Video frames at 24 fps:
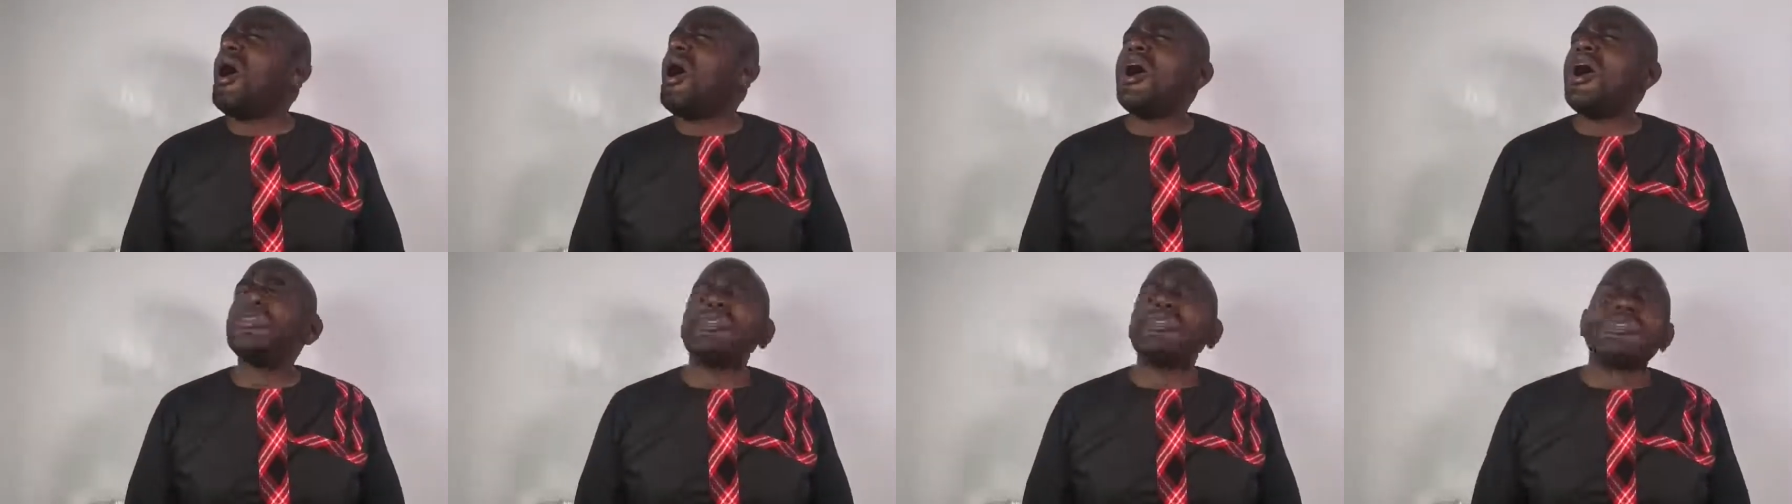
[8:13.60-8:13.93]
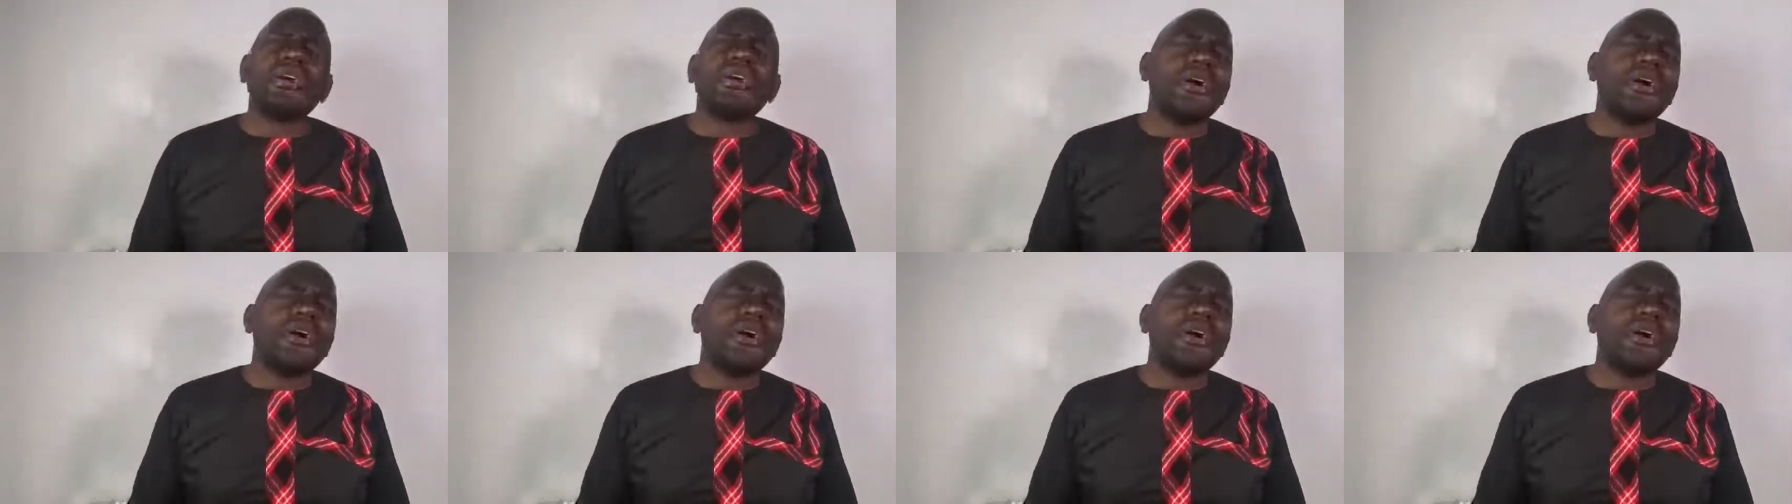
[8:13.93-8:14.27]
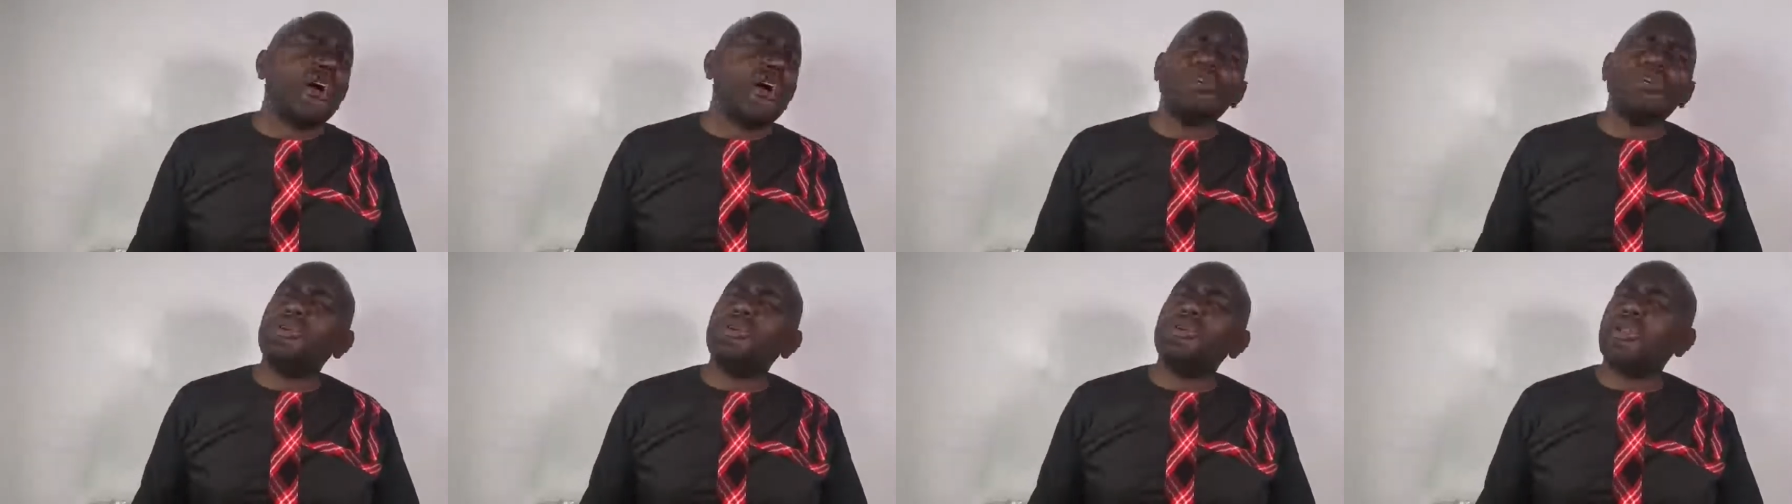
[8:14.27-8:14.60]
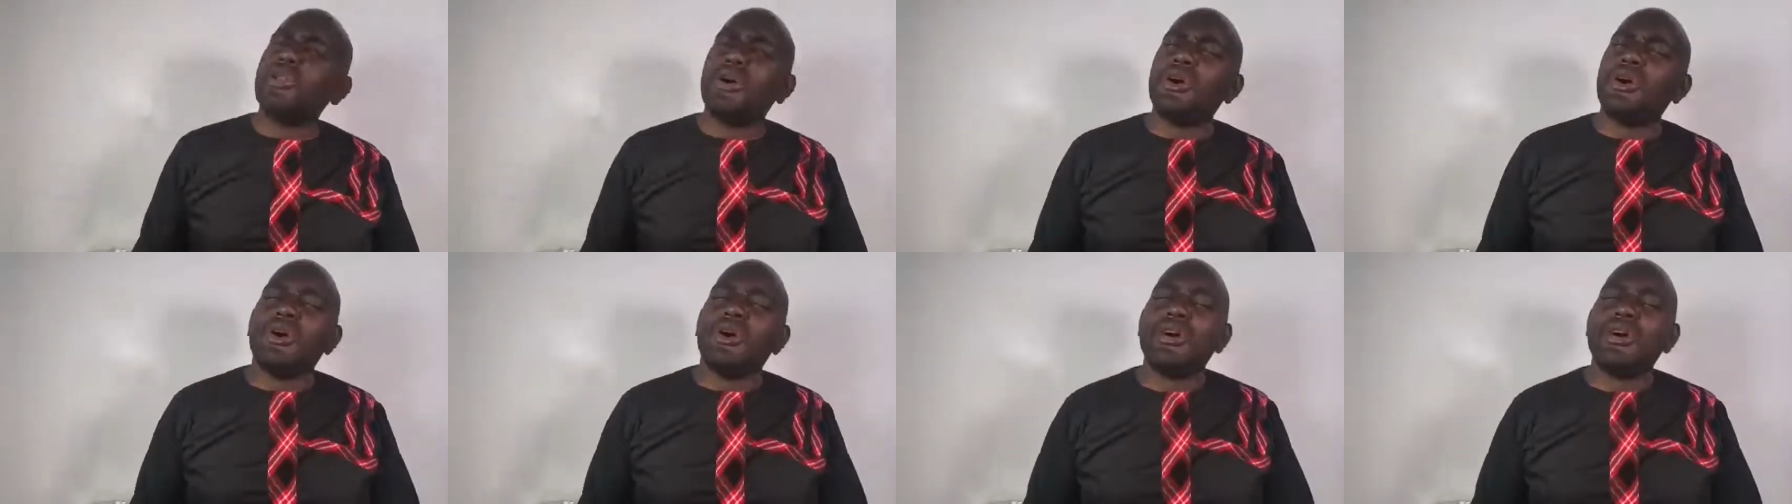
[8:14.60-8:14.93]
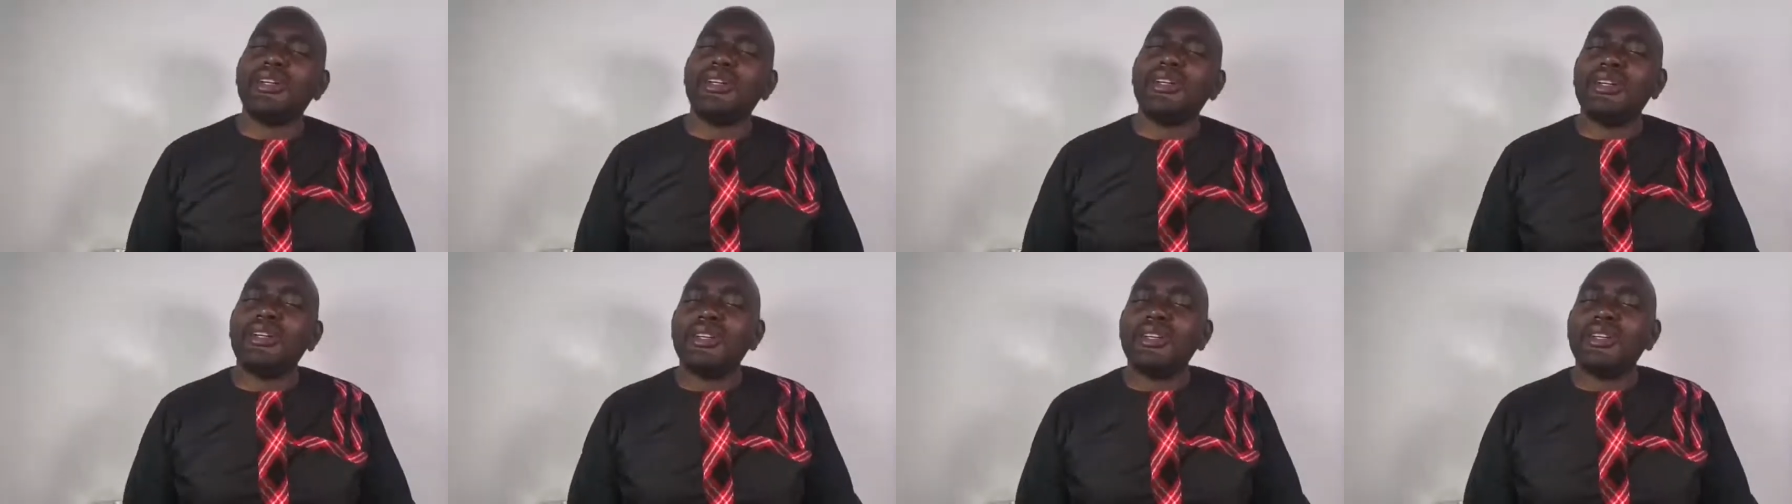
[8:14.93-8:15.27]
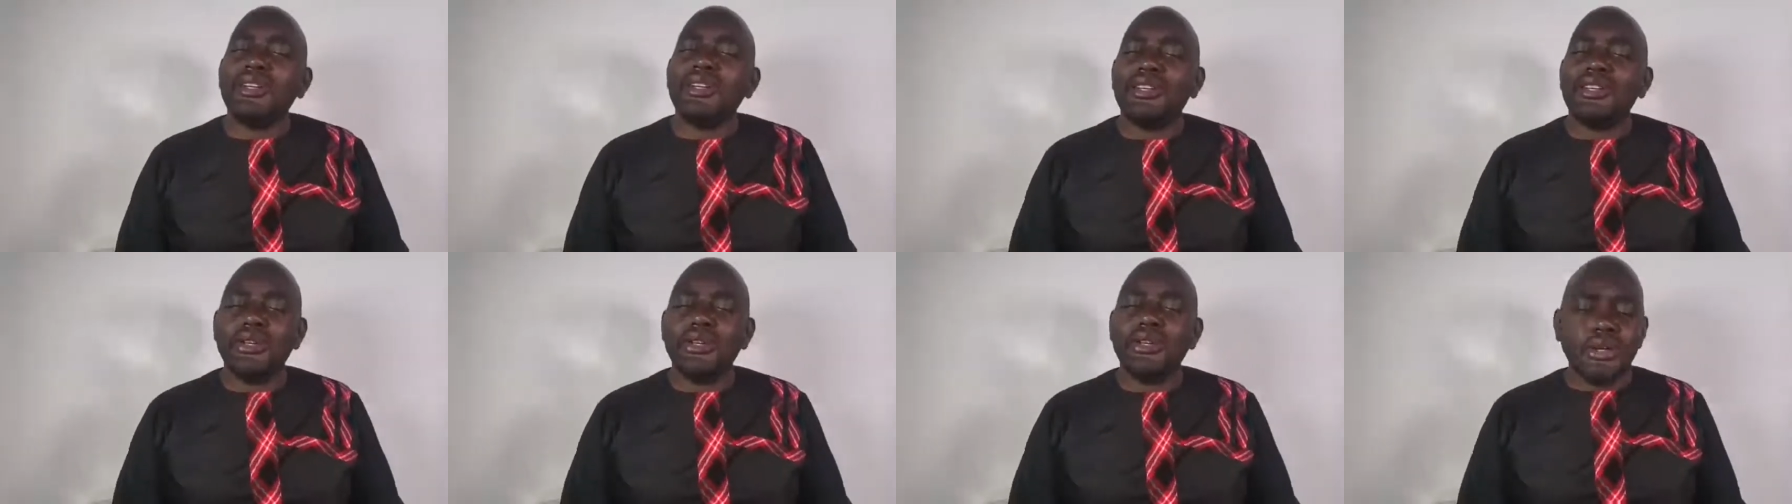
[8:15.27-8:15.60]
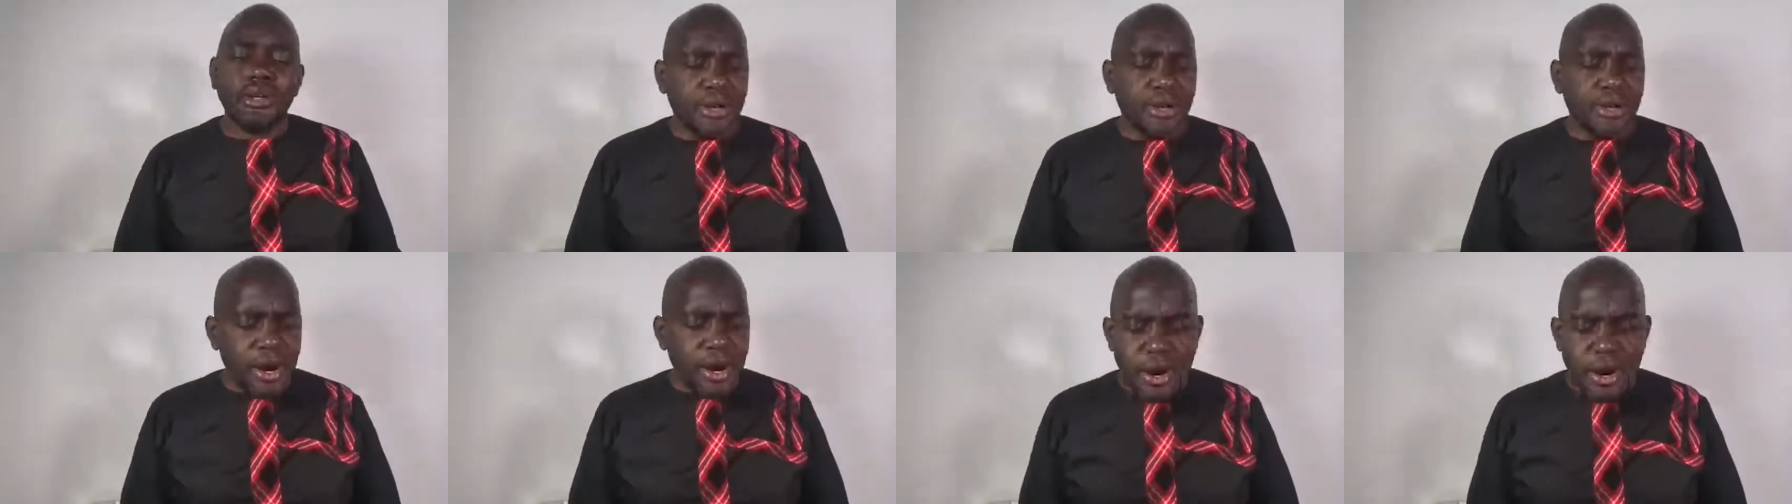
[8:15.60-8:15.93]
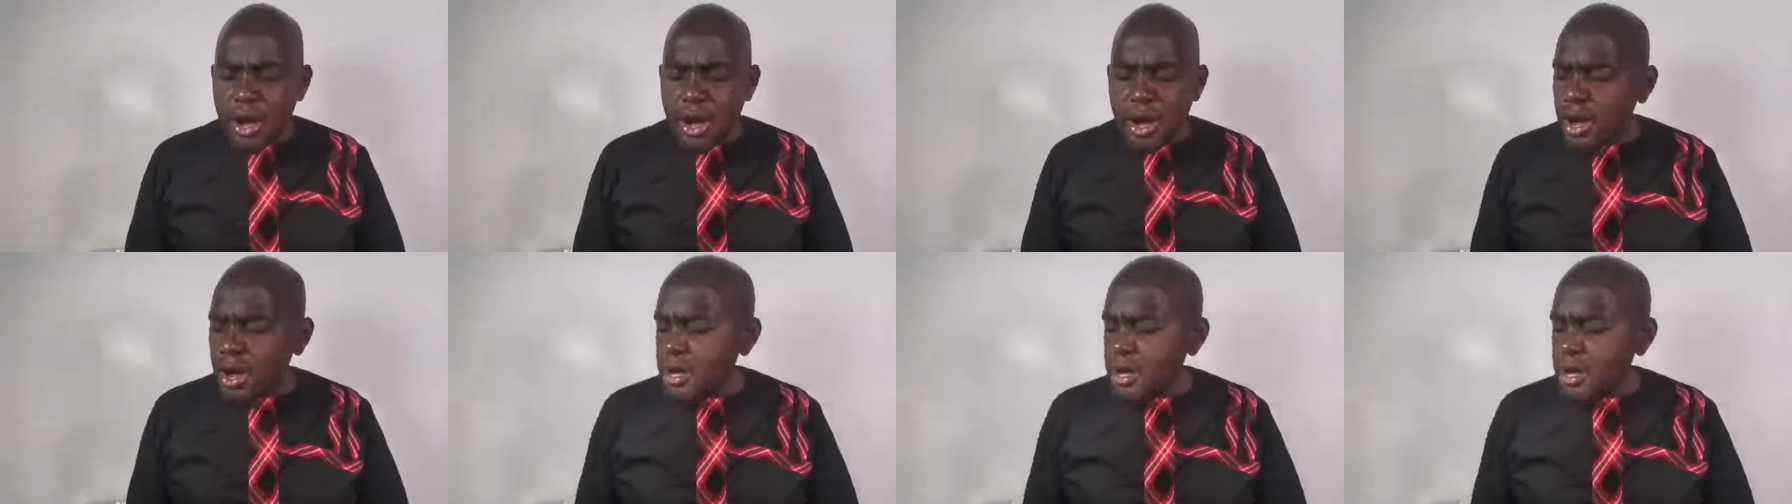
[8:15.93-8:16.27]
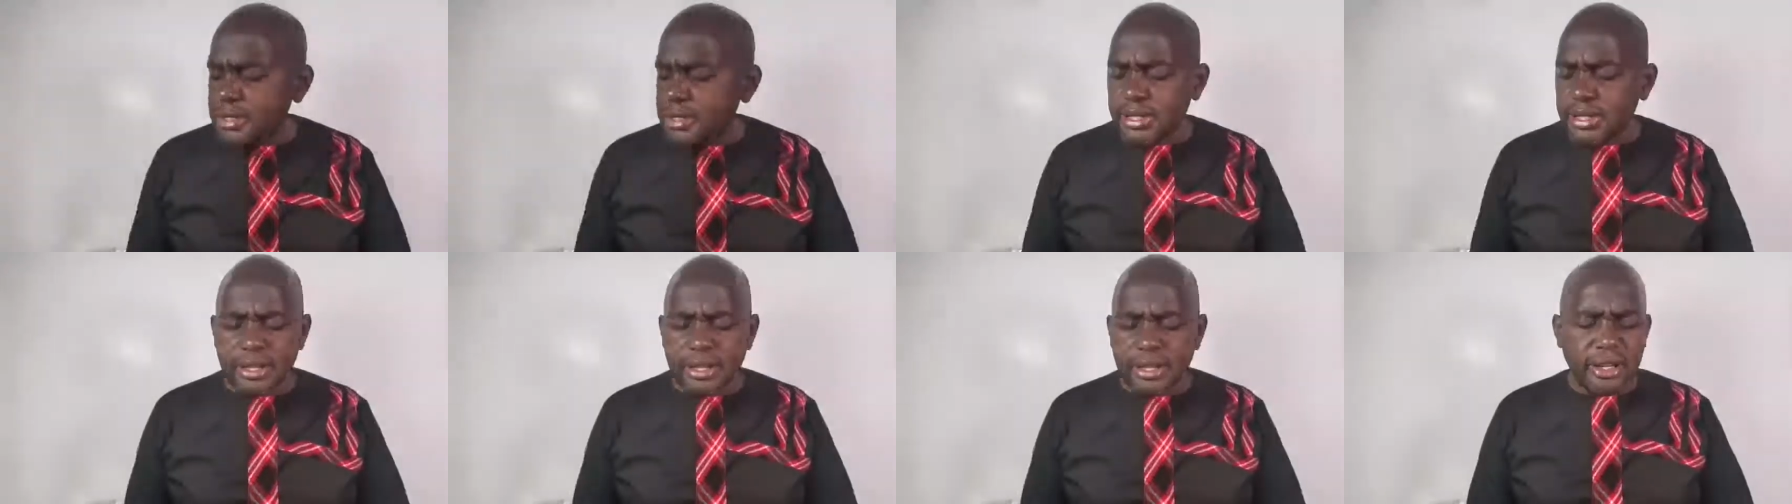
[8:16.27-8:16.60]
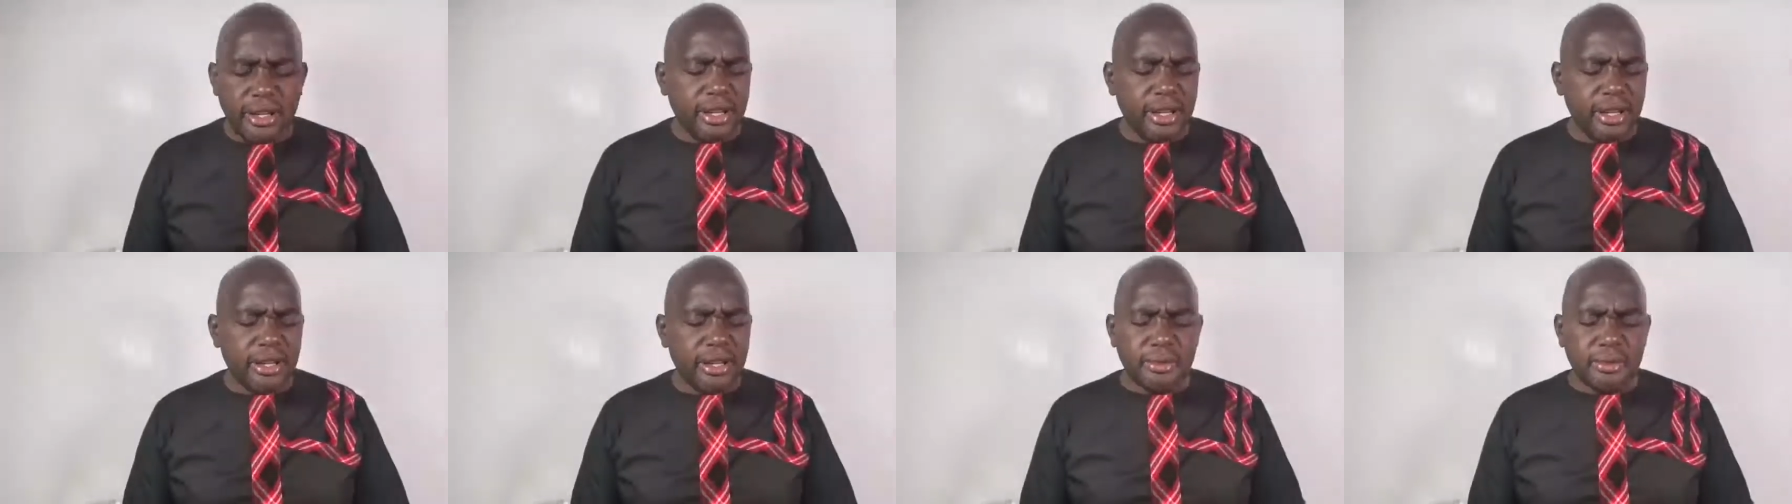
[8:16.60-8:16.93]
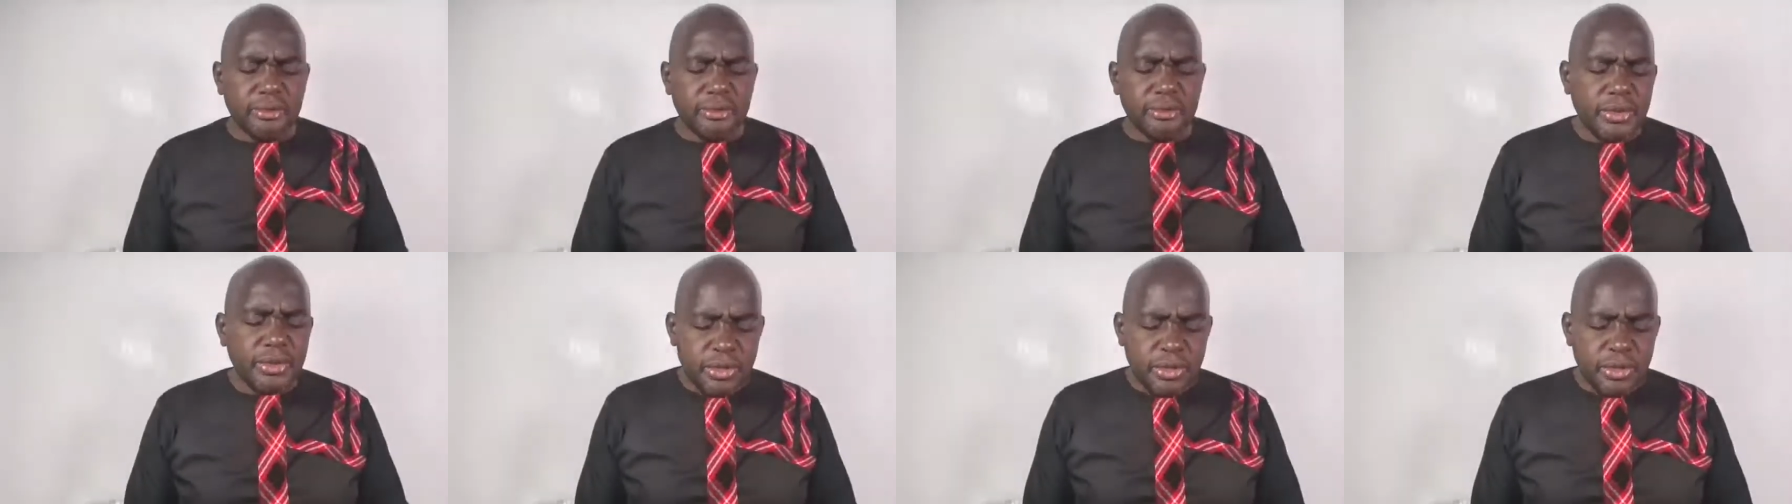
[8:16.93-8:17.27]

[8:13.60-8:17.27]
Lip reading: awesome are you, Lord? You are awesome.